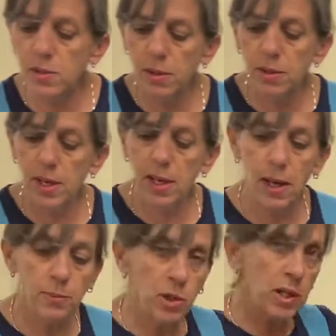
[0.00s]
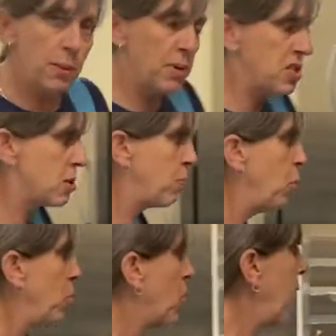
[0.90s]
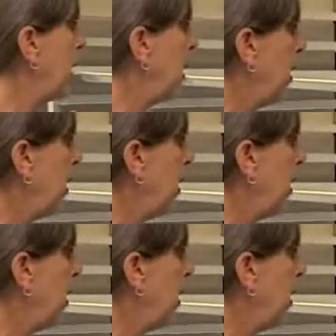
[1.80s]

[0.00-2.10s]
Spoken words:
then I'm going to get my spoon ready,